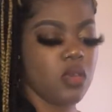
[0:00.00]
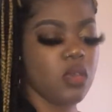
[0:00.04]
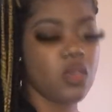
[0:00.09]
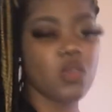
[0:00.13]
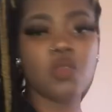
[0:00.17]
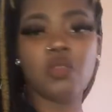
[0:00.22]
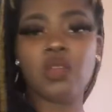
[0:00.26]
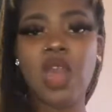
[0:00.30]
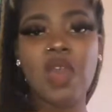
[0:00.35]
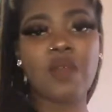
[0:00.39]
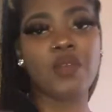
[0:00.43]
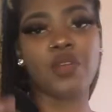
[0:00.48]
You
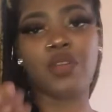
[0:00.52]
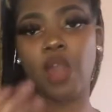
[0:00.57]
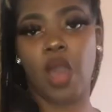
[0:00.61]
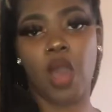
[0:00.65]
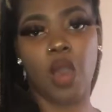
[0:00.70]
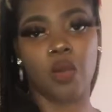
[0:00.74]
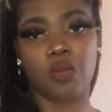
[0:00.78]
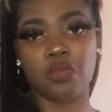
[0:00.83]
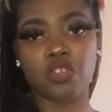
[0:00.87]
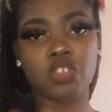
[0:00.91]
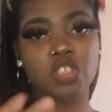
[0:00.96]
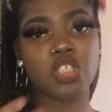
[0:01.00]
never know.
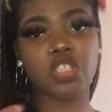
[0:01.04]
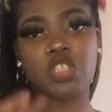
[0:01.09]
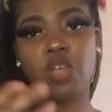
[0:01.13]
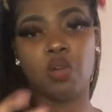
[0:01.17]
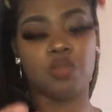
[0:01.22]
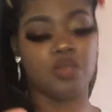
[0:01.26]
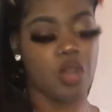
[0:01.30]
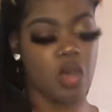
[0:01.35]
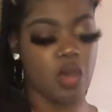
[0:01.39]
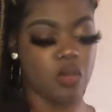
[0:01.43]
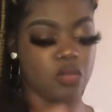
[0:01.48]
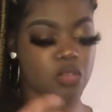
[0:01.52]
You just don't
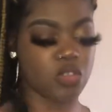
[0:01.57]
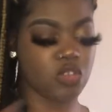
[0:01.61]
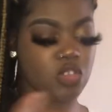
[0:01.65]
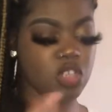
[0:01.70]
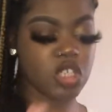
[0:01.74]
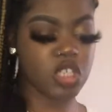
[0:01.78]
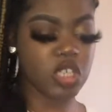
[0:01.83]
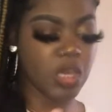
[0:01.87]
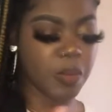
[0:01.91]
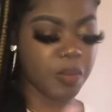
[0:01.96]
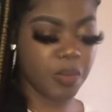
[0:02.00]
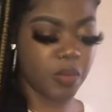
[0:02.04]
know. So just
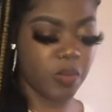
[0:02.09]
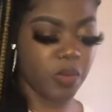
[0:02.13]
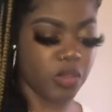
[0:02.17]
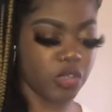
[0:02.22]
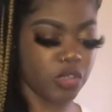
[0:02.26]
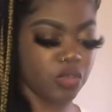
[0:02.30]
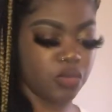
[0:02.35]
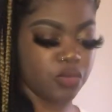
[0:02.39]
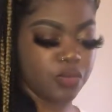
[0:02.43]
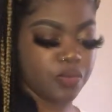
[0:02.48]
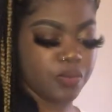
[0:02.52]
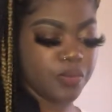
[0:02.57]
keep it with
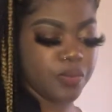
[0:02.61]
you.